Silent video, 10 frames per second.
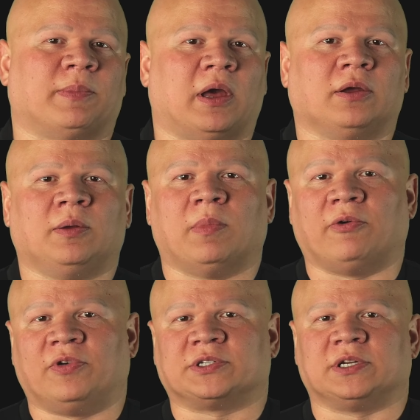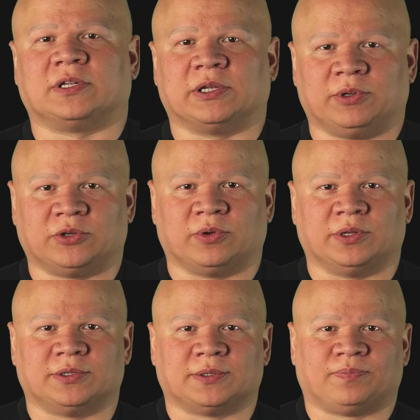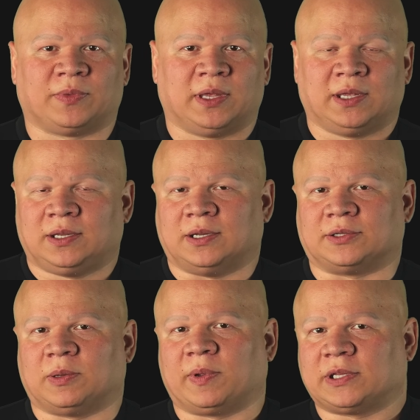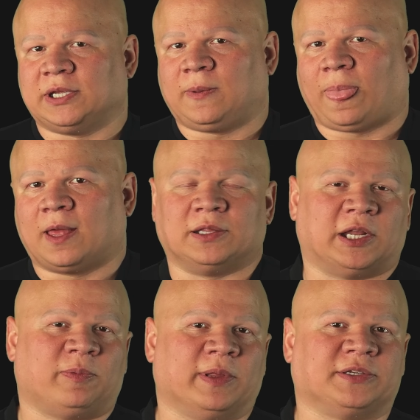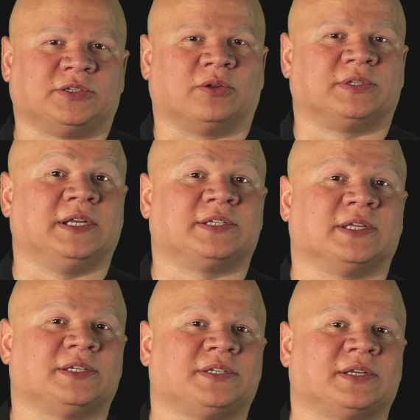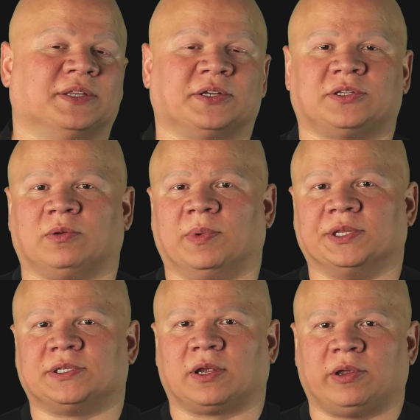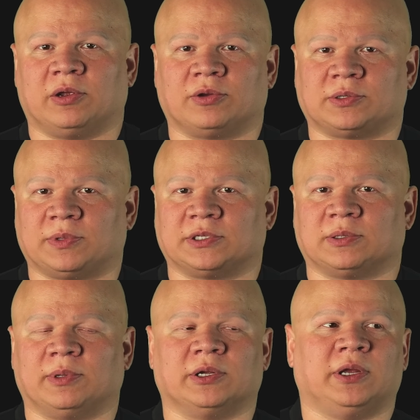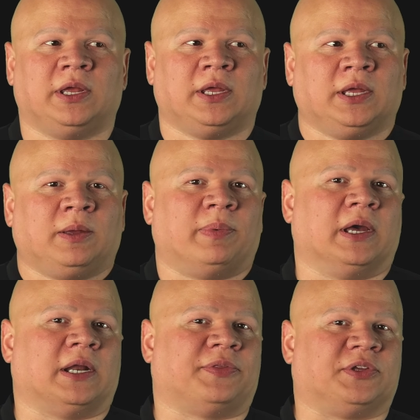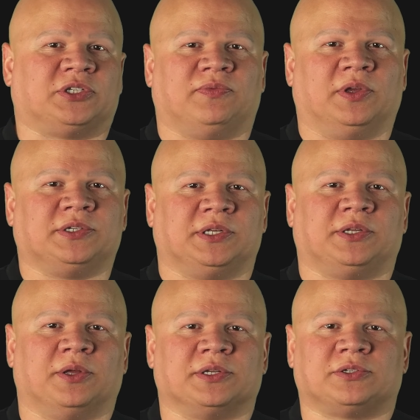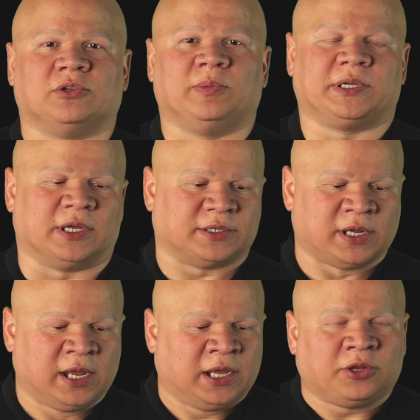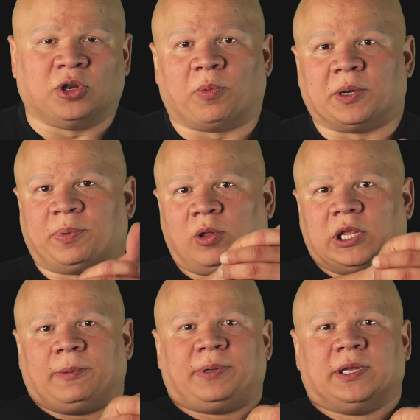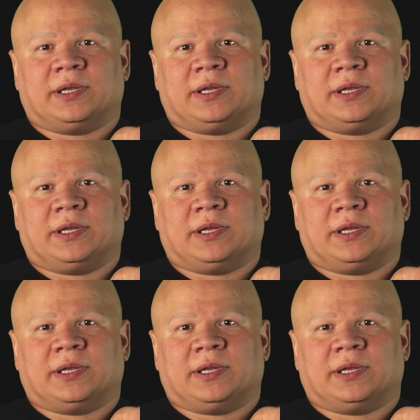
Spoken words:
about malfunction clearing drills. Now typically, a lot of places don't teach this unless they're military or something similar, but I think civilians need to know this too because you don't want to pull up,